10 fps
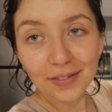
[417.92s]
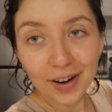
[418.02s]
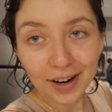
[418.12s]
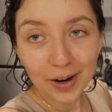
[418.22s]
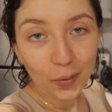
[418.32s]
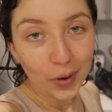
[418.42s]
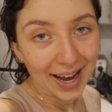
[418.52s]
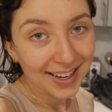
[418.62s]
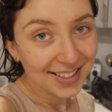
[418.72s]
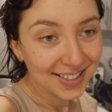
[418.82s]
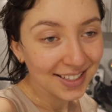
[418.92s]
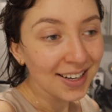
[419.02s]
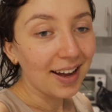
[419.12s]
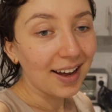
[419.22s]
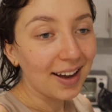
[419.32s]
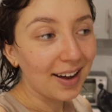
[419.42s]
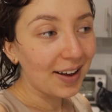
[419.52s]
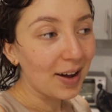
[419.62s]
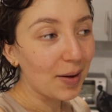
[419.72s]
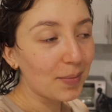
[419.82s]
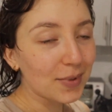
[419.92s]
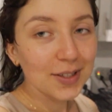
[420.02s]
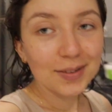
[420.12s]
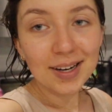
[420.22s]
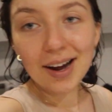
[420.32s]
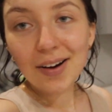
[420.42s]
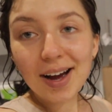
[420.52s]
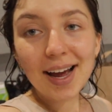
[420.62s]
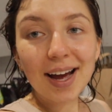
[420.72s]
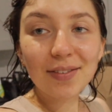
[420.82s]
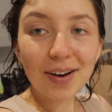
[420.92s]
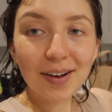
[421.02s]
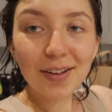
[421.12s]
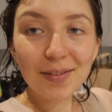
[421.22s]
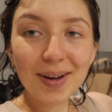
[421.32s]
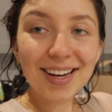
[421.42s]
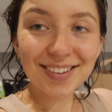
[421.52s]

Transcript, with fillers: very wet. Um, so now I have all of my